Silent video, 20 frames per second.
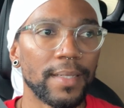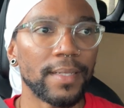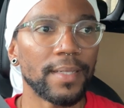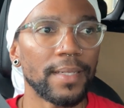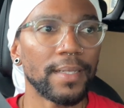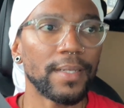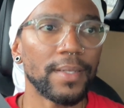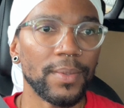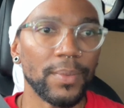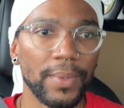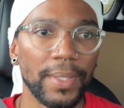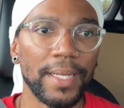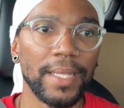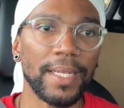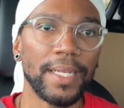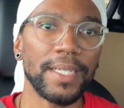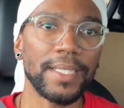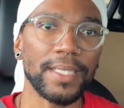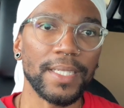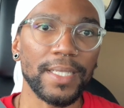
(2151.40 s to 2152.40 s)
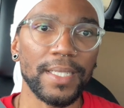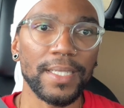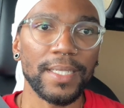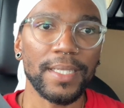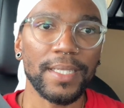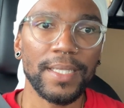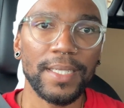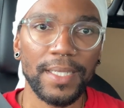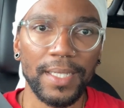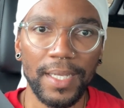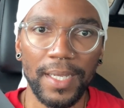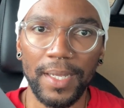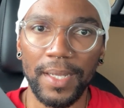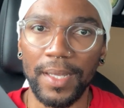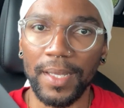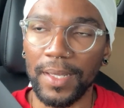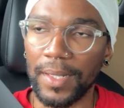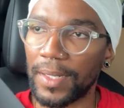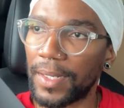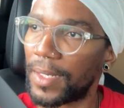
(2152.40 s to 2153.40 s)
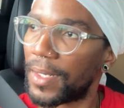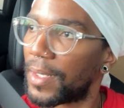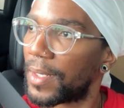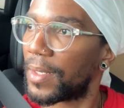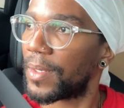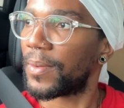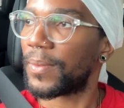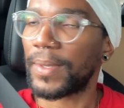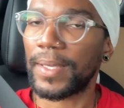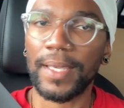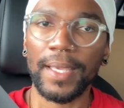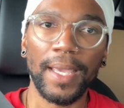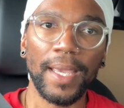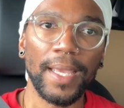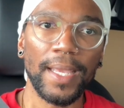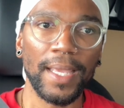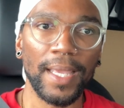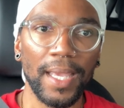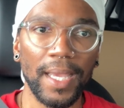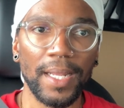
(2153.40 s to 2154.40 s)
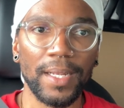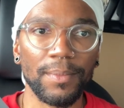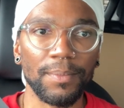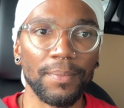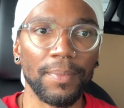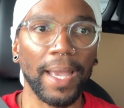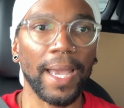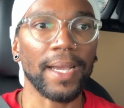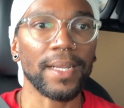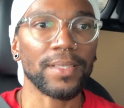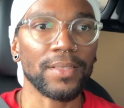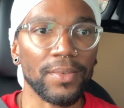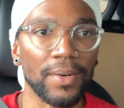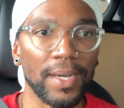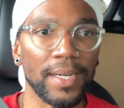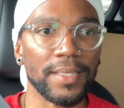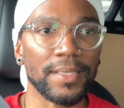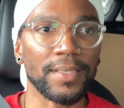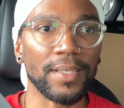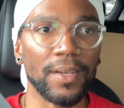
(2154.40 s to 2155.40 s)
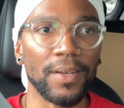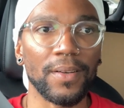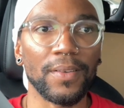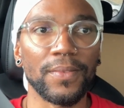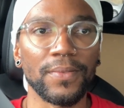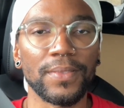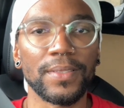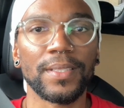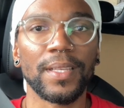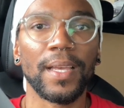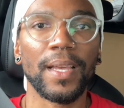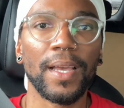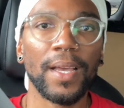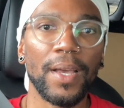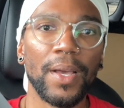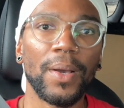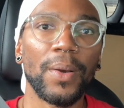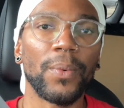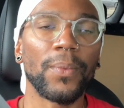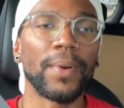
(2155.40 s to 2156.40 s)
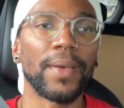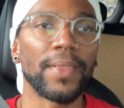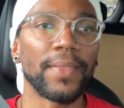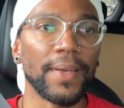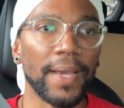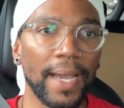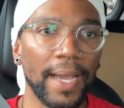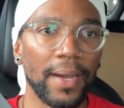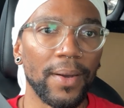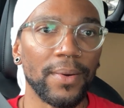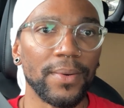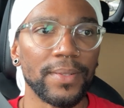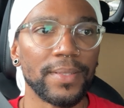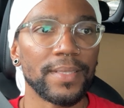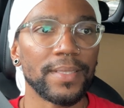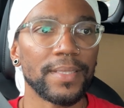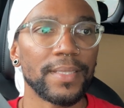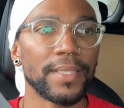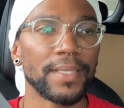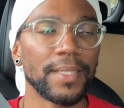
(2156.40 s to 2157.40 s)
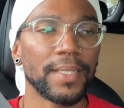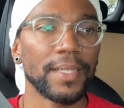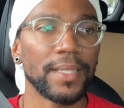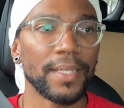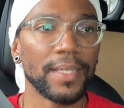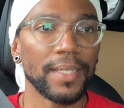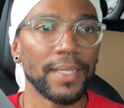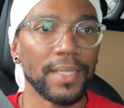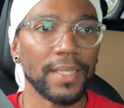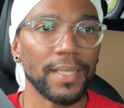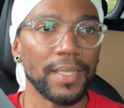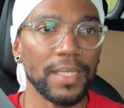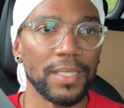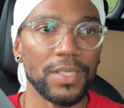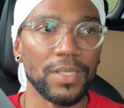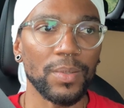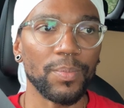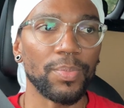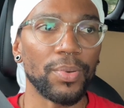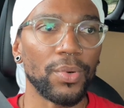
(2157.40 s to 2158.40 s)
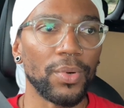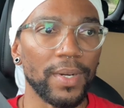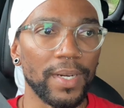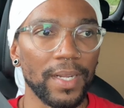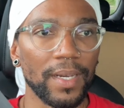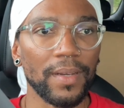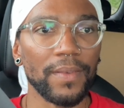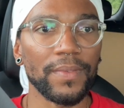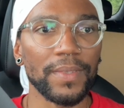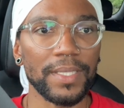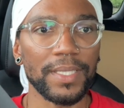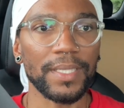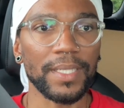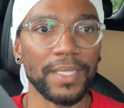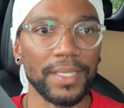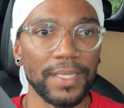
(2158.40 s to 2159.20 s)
need each other, and we can't get back to ourselves without the support of each other.